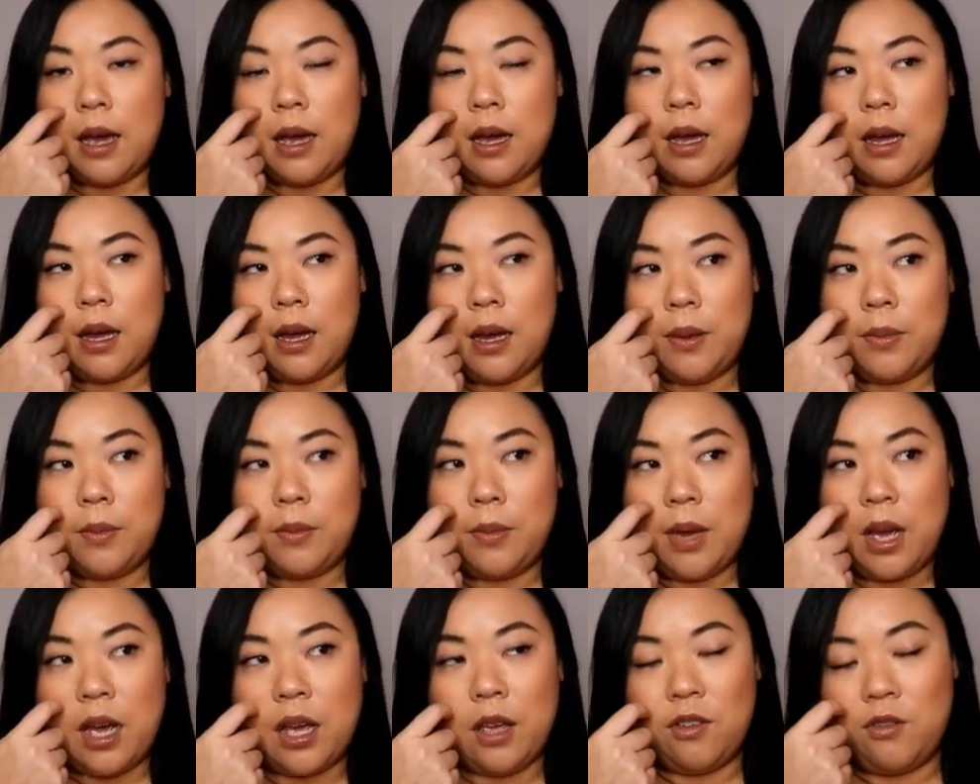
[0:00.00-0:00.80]

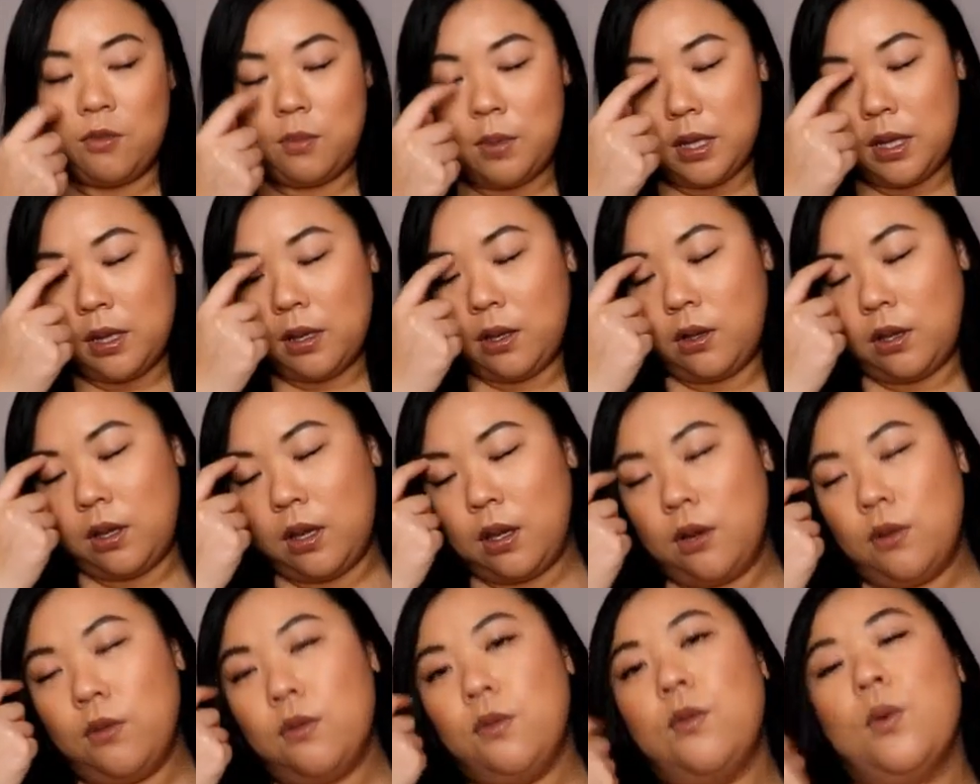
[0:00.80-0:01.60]
I've been
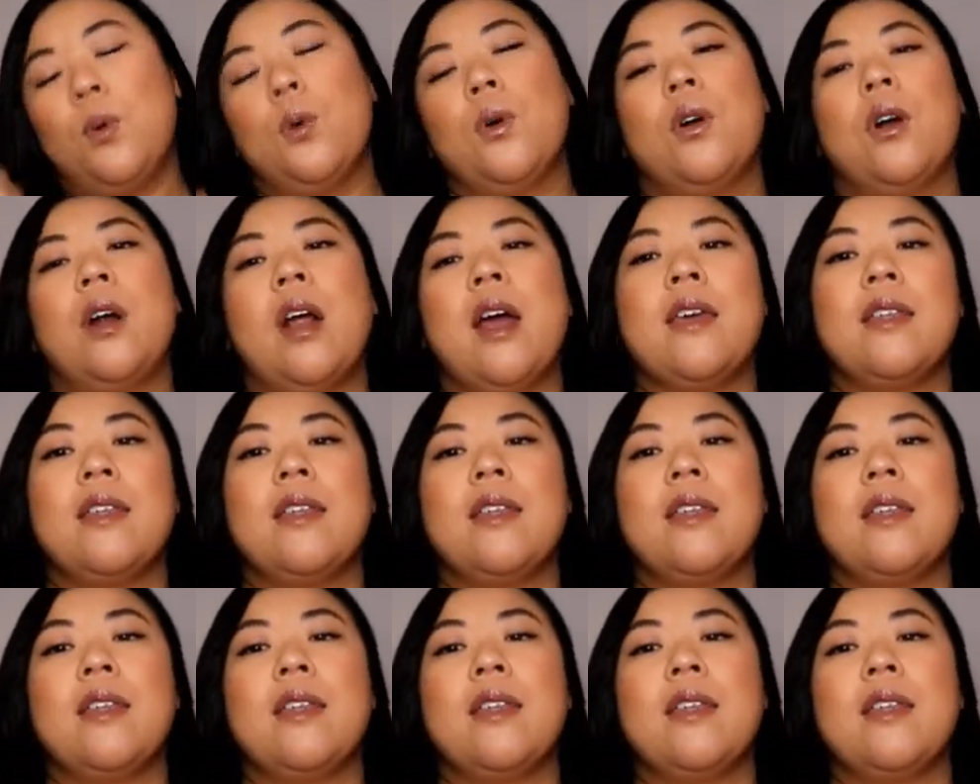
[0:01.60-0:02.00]
looking for.